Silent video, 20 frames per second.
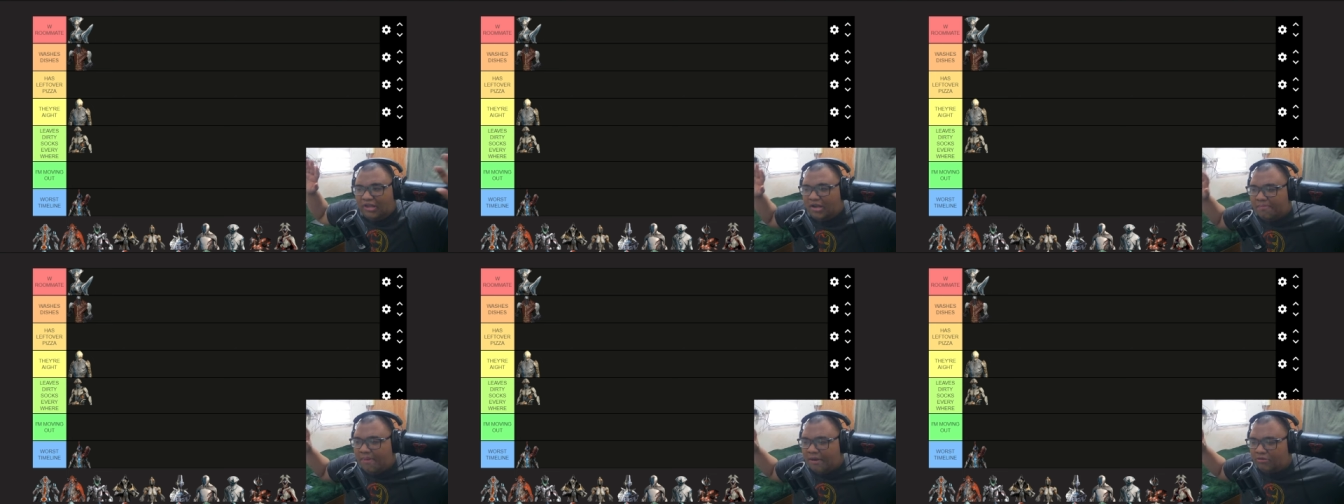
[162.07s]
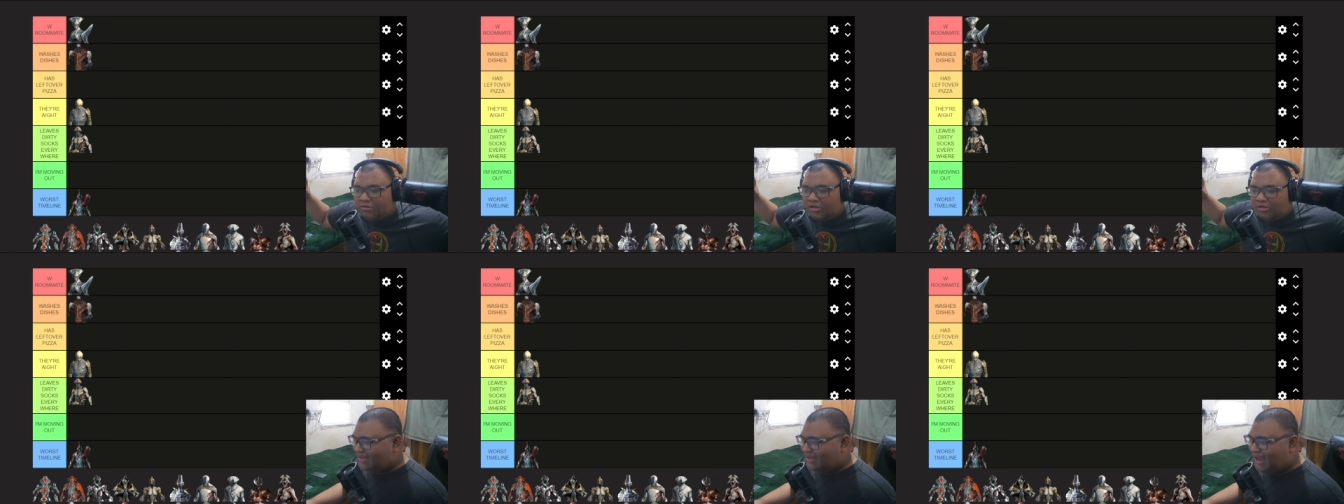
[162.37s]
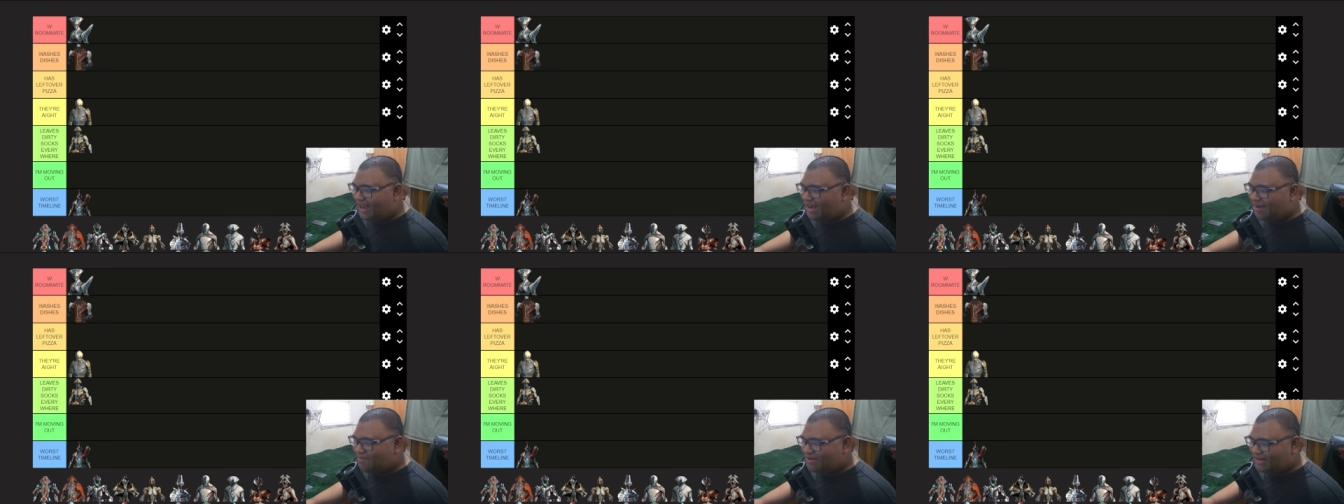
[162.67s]
about it.
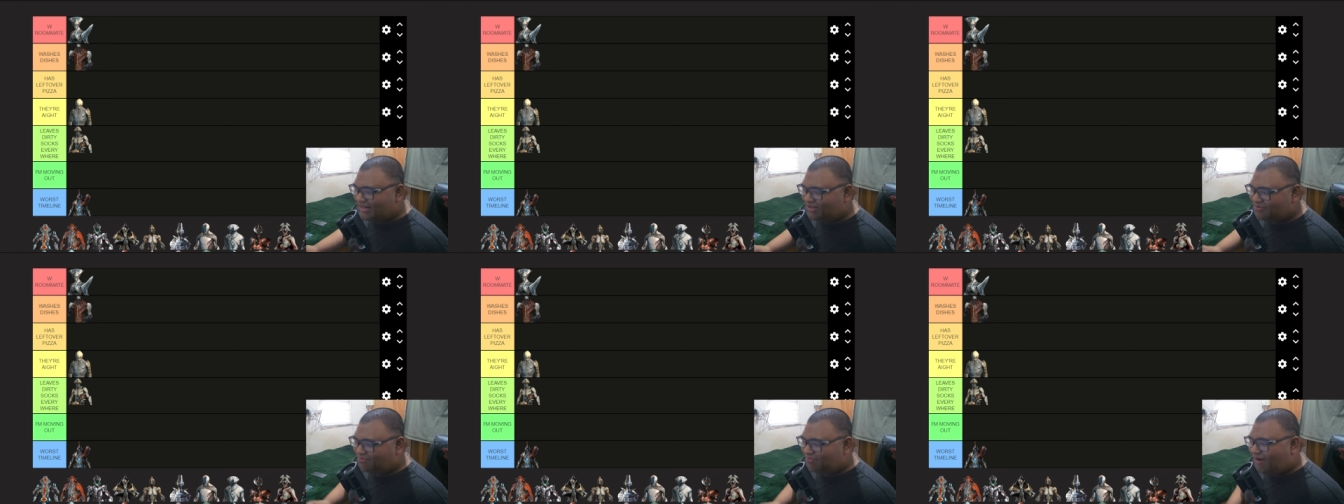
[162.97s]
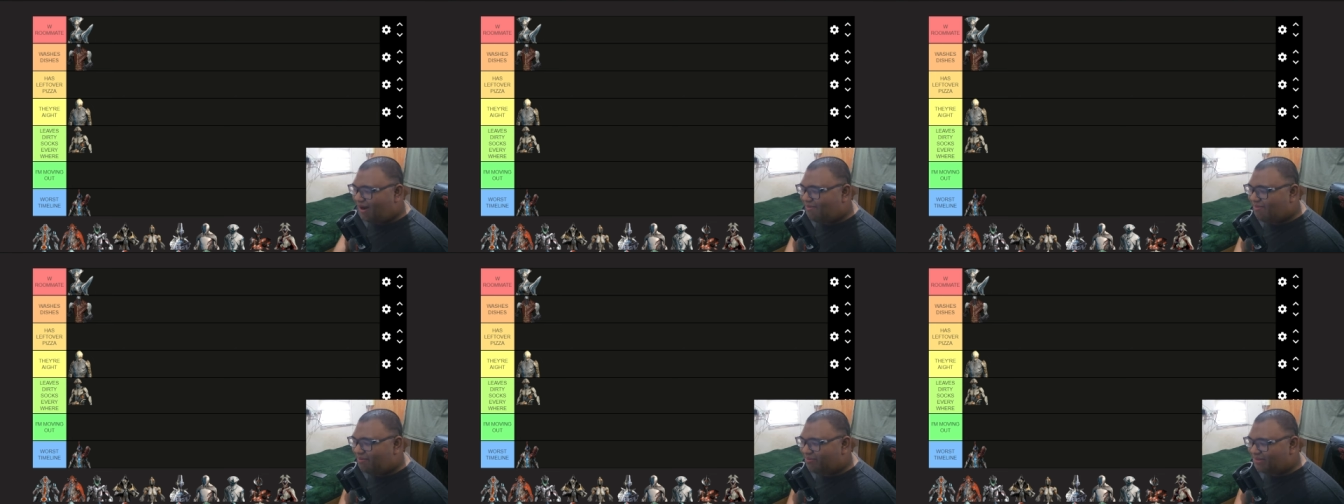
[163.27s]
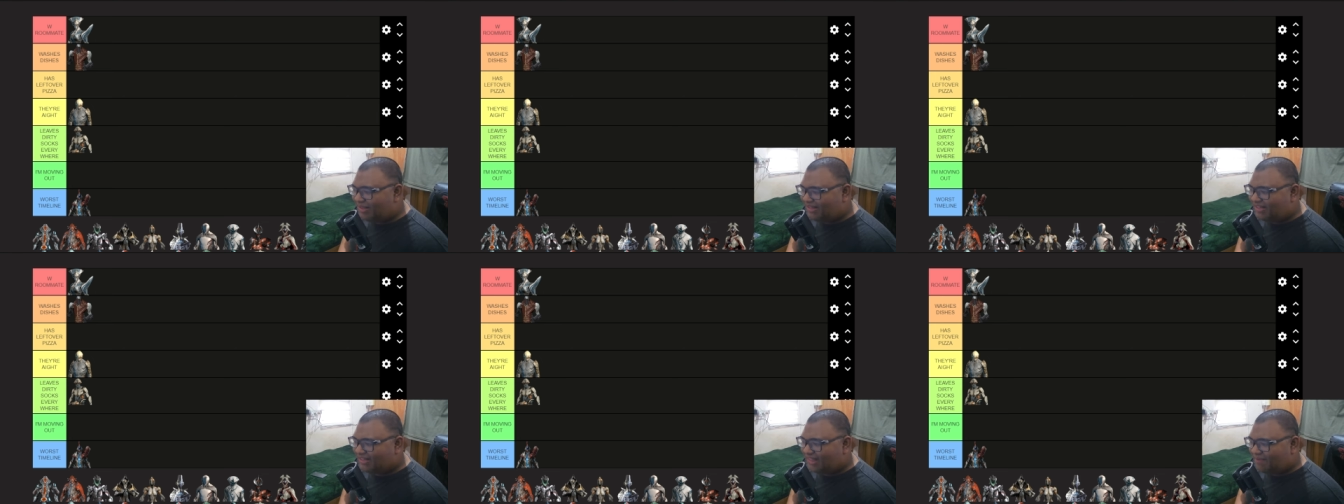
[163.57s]
Caliban is
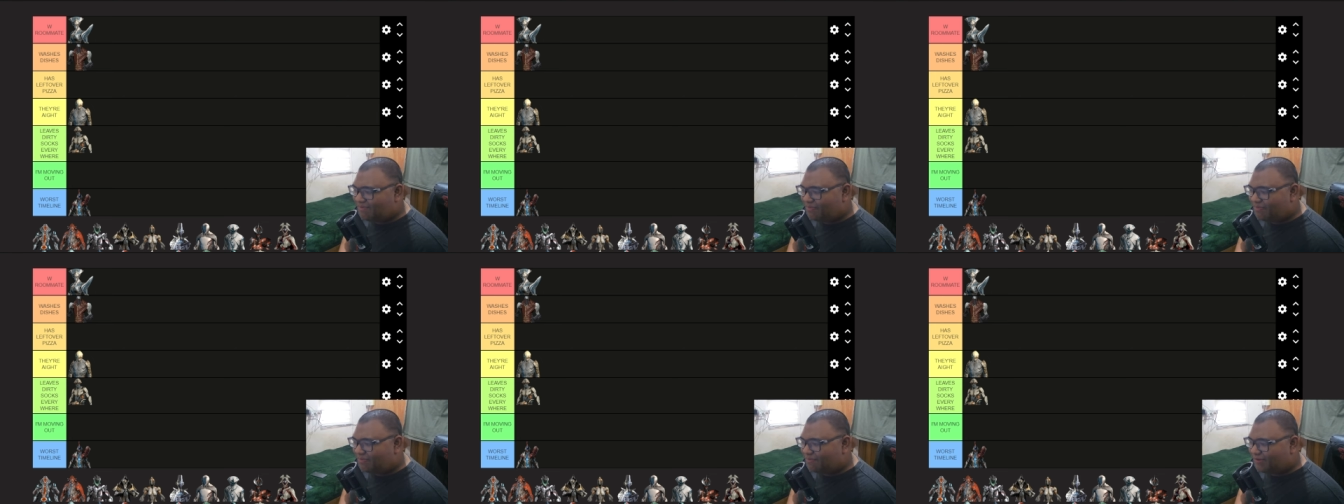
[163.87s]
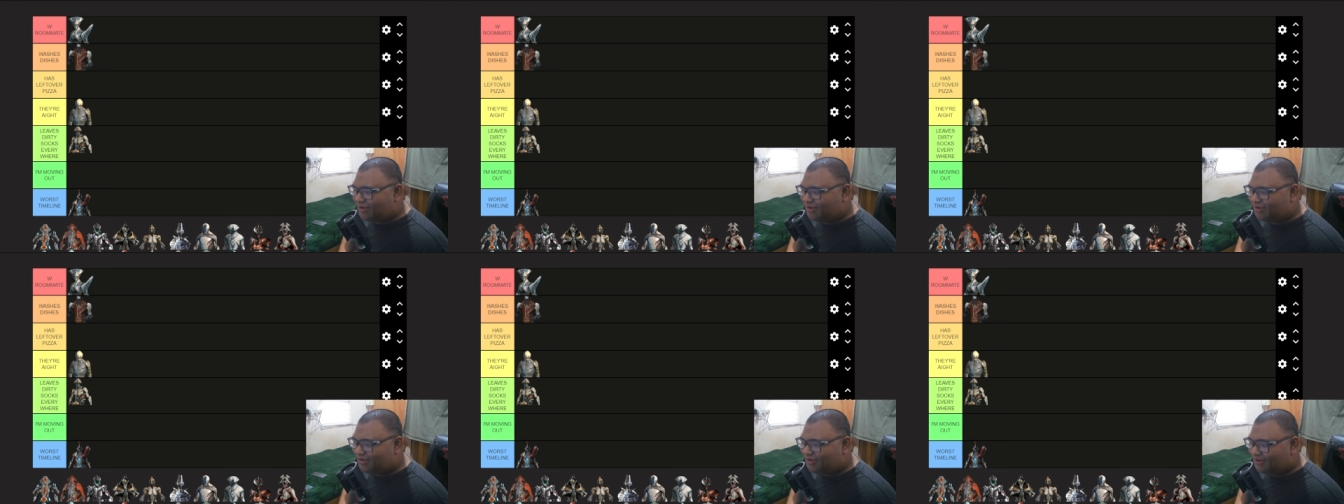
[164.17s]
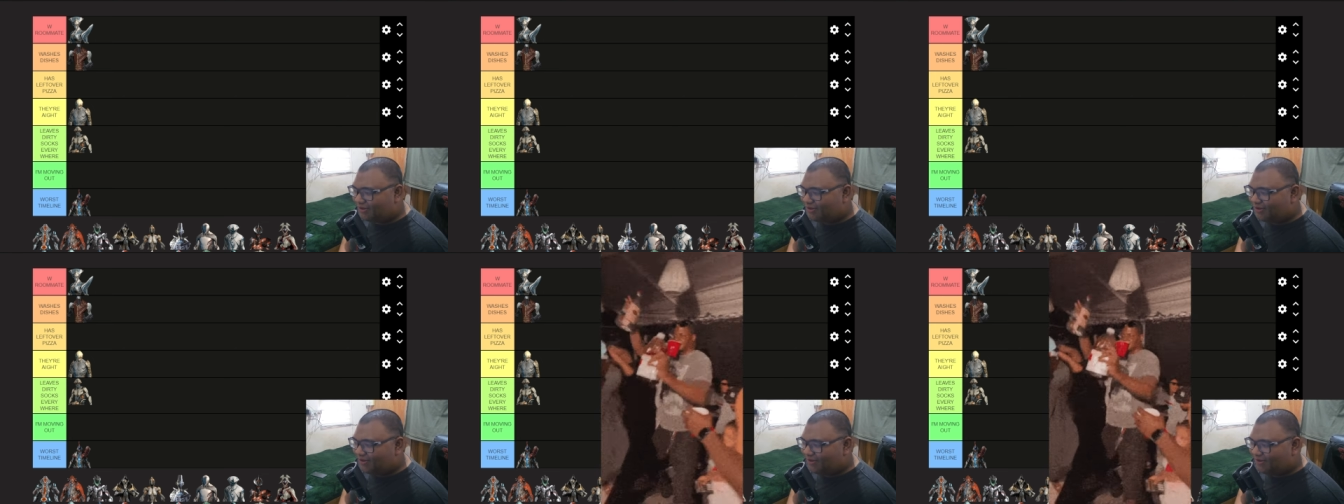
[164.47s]
probably the type of
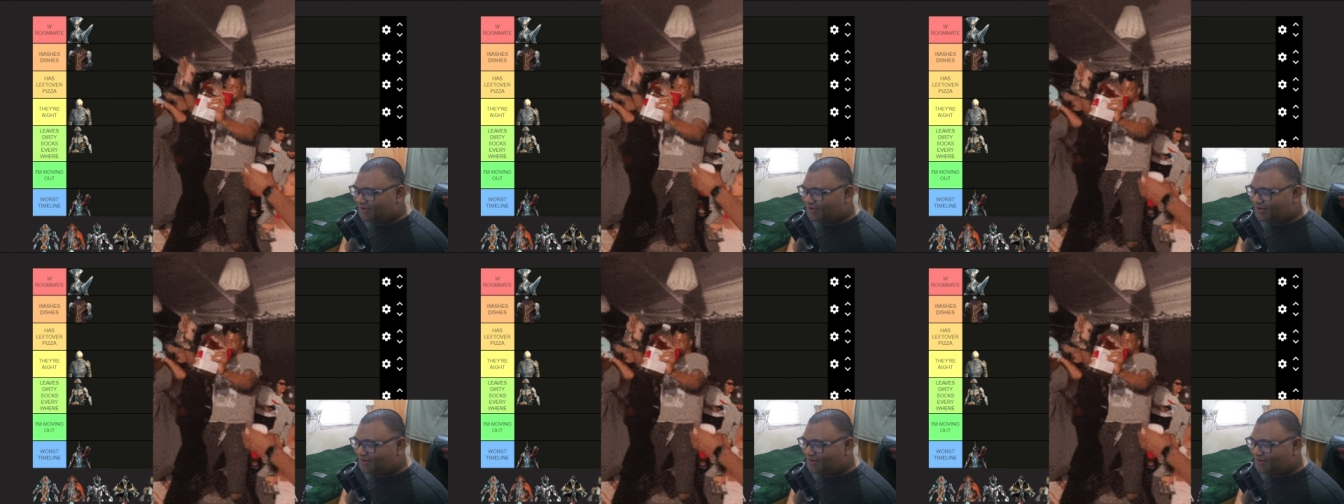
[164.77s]
person